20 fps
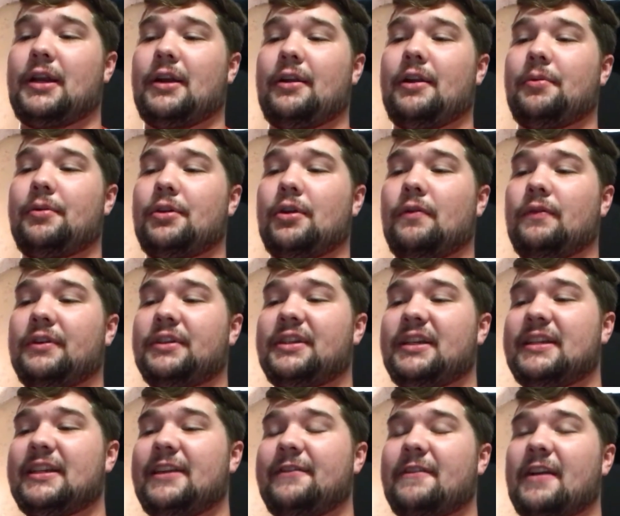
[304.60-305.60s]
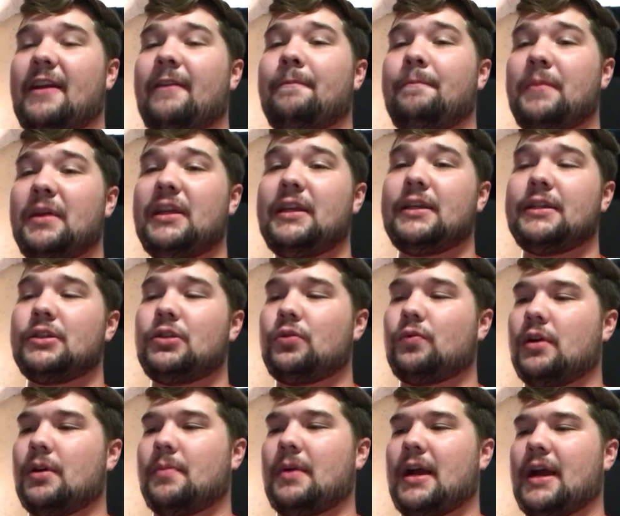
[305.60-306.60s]
in area with over 65 million
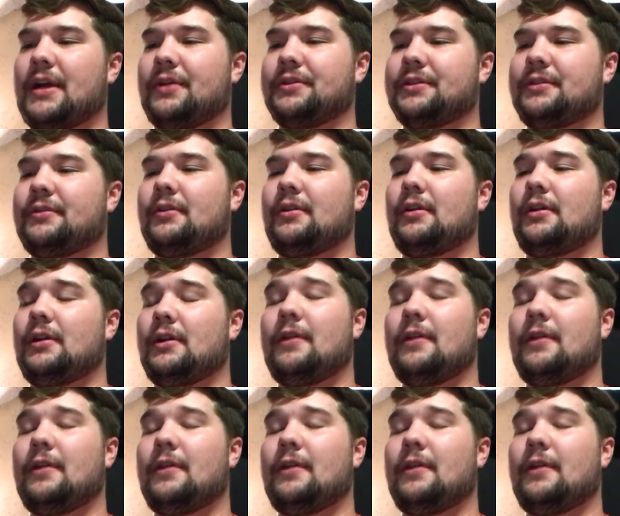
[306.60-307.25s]
square miles,